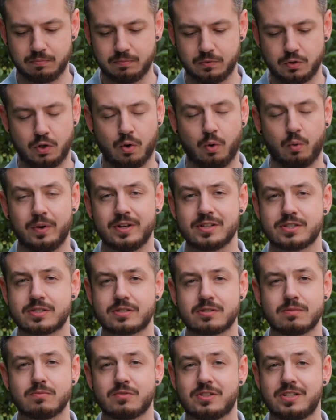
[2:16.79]
you know,
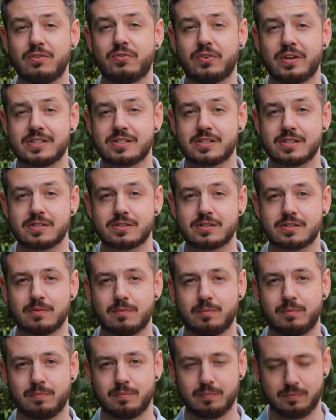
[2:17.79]
its differences
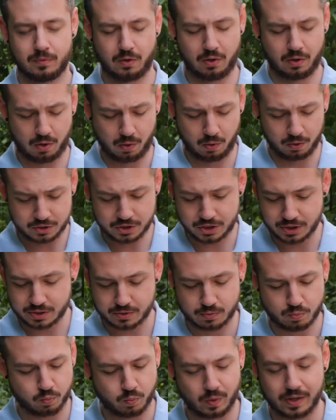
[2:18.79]
on
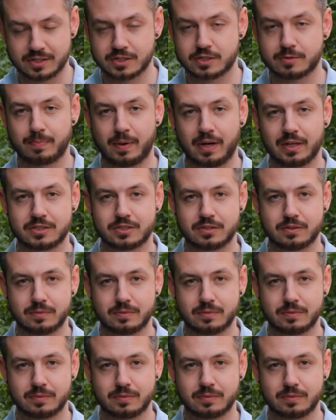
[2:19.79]
just one spot.